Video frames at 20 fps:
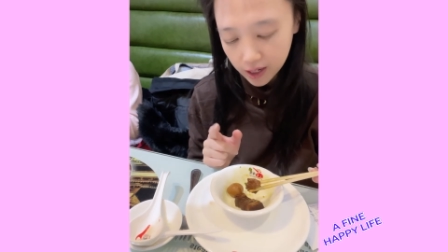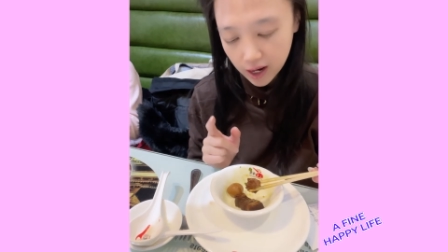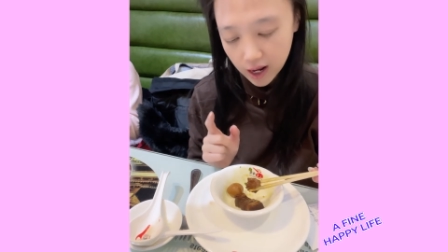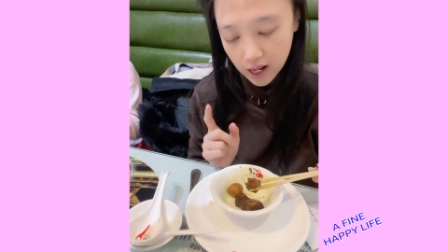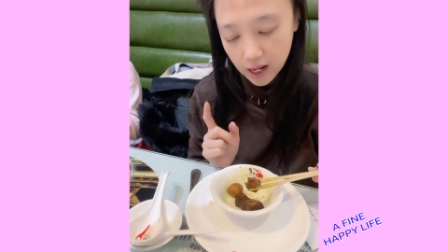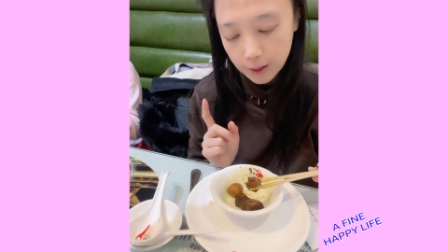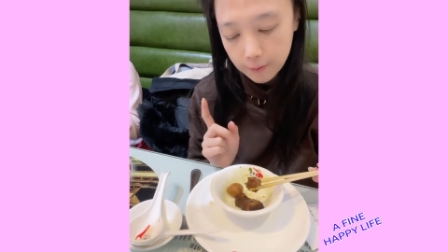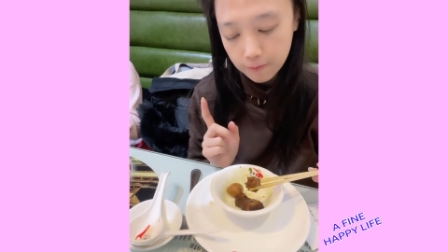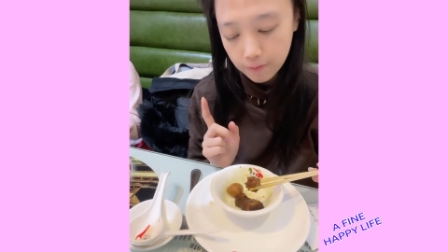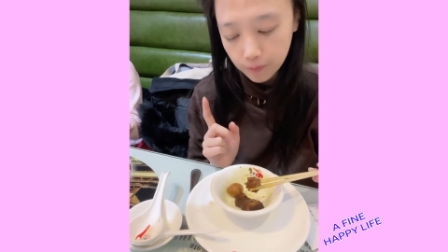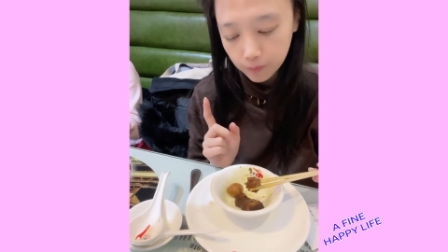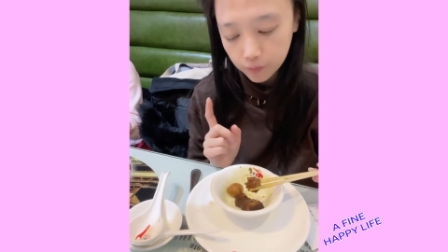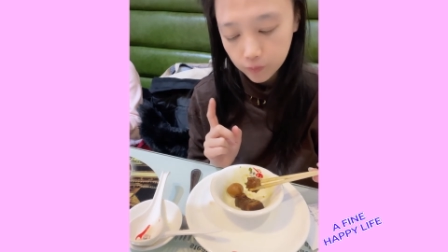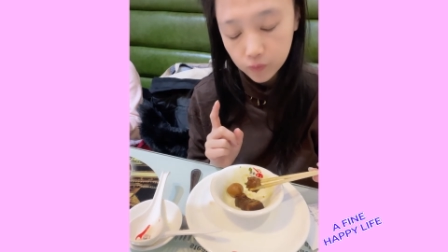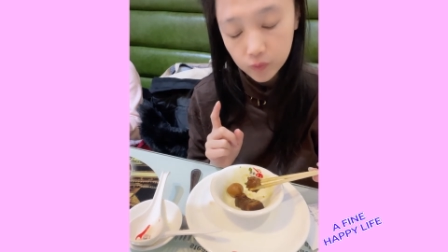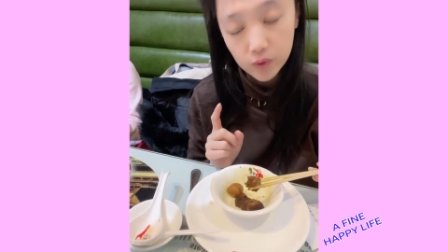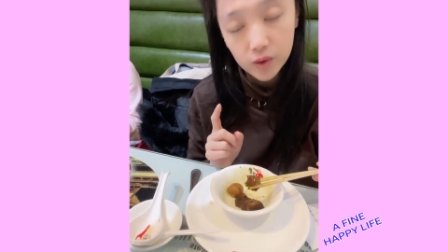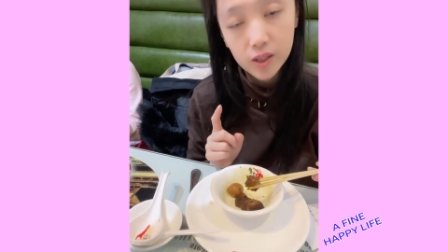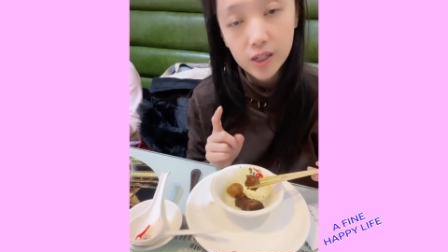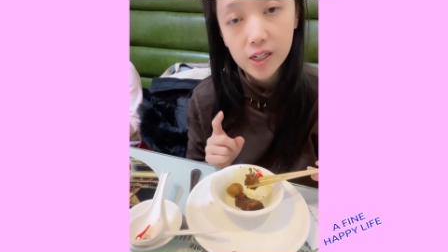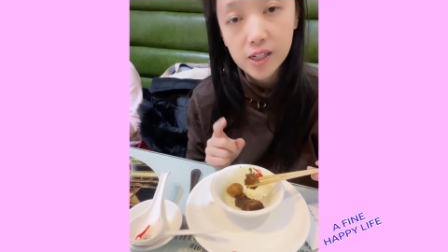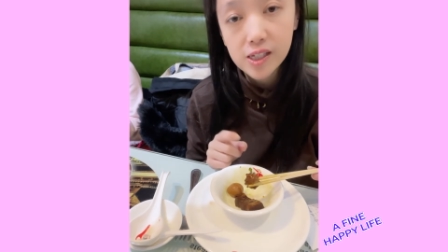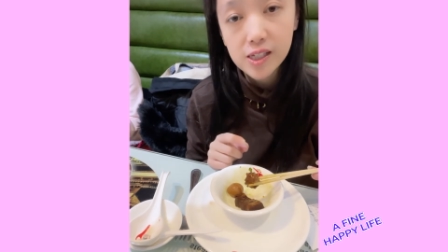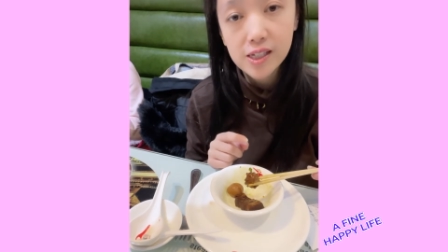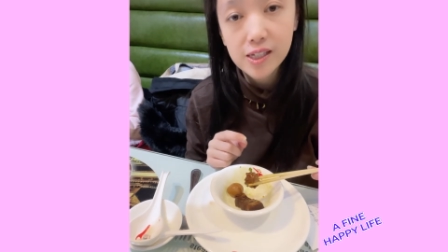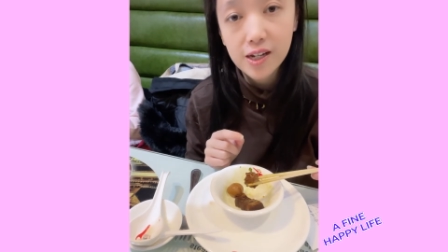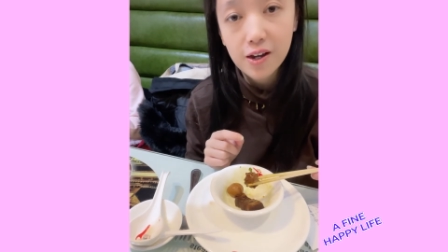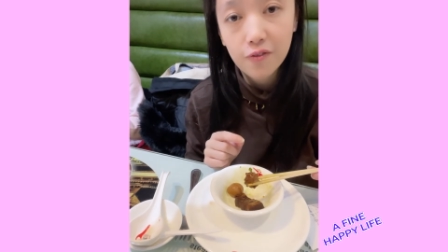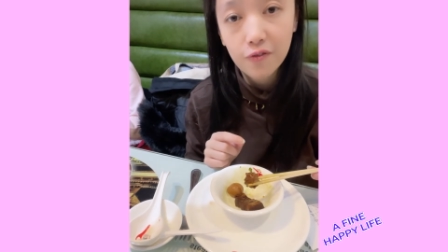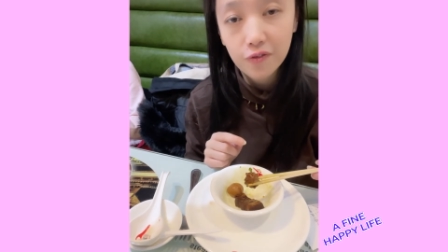and this
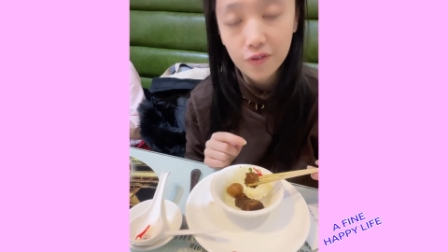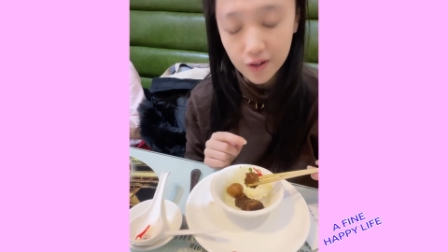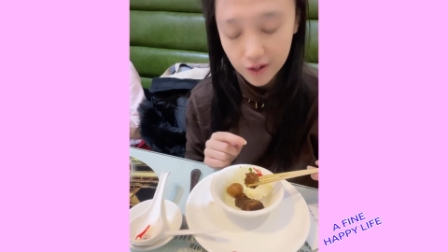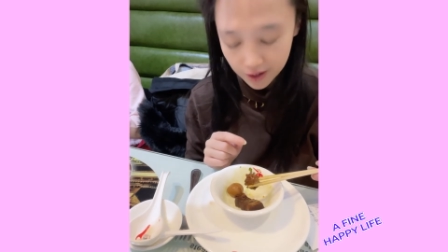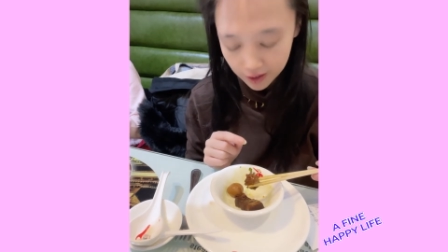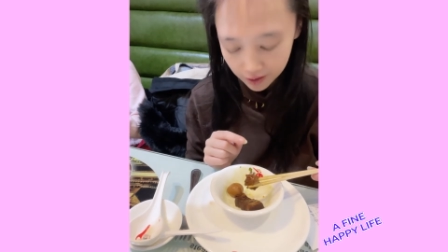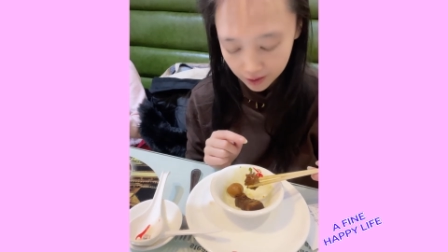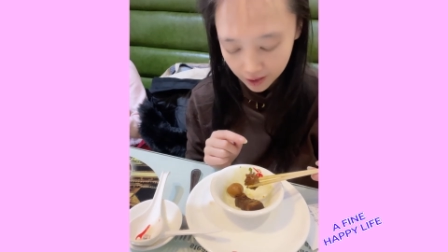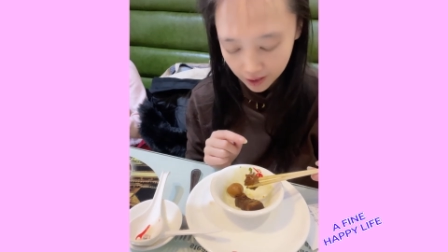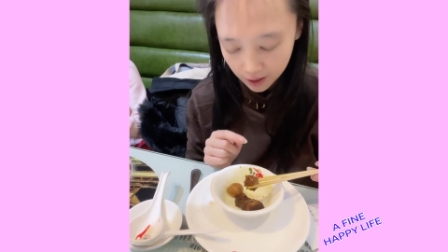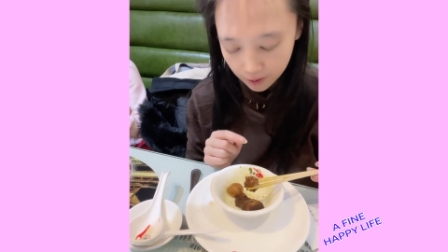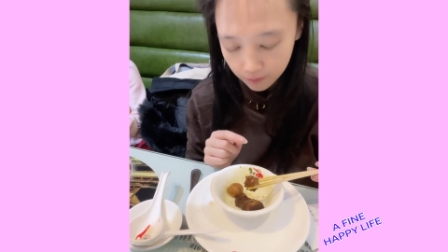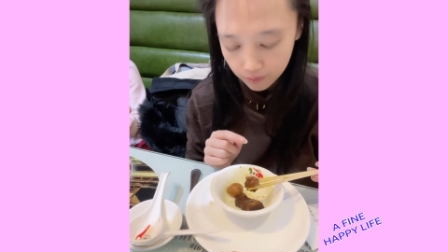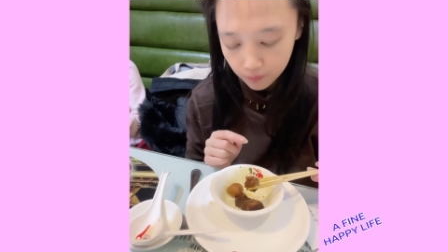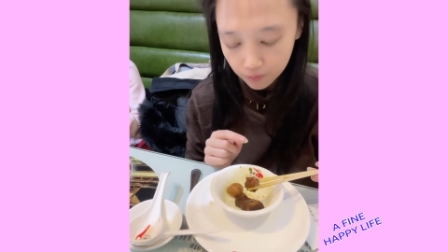definitely